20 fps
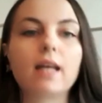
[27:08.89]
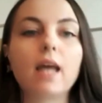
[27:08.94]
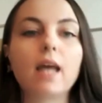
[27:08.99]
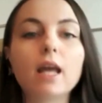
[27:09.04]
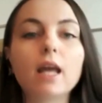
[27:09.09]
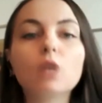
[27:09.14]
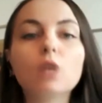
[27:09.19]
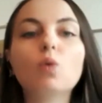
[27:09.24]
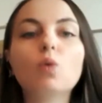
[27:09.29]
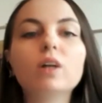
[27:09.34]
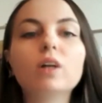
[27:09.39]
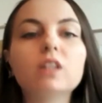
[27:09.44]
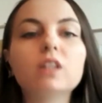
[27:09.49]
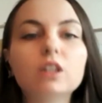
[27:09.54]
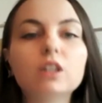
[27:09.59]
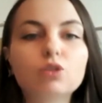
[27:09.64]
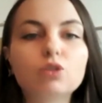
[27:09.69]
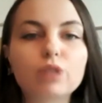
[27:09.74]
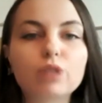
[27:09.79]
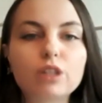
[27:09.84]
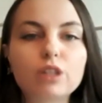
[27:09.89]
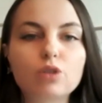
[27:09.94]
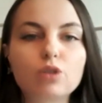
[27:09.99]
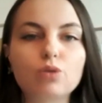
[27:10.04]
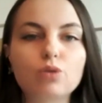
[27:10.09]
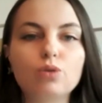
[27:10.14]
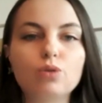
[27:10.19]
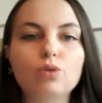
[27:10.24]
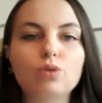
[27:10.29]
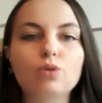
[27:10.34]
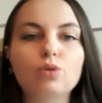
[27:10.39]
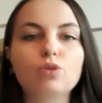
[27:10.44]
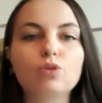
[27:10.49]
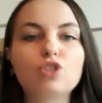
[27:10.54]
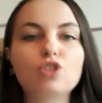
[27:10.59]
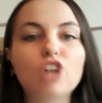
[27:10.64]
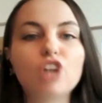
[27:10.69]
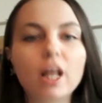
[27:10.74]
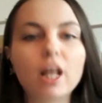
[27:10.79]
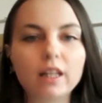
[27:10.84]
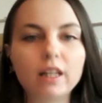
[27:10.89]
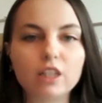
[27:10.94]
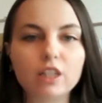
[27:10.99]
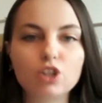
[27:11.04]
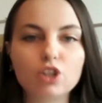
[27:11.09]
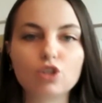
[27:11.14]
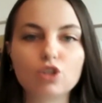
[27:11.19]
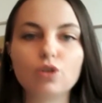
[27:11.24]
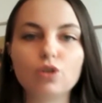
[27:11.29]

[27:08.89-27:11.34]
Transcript: anyone interested to challenge to